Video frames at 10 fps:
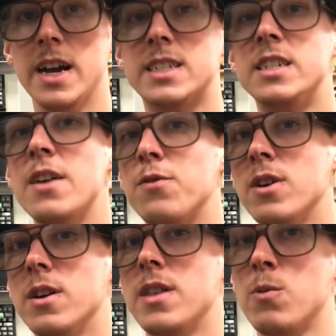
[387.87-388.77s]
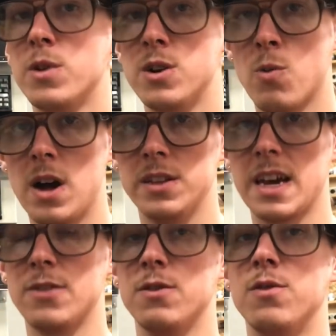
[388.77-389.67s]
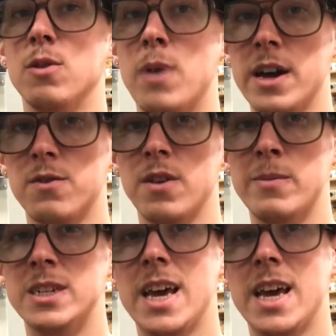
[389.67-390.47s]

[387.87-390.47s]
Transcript: It's different than when you're welding out the full bike frame,